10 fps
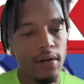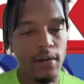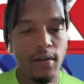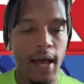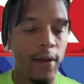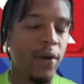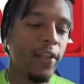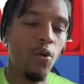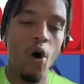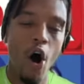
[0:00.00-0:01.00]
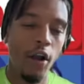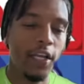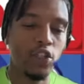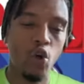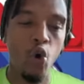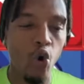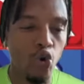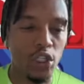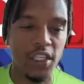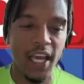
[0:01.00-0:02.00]
Like, we do all this cool
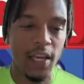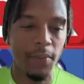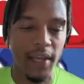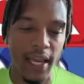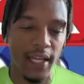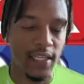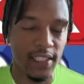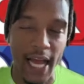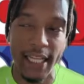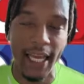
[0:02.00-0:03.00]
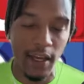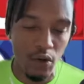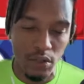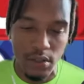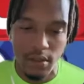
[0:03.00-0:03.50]
shit in the beginning, just like the Eagles.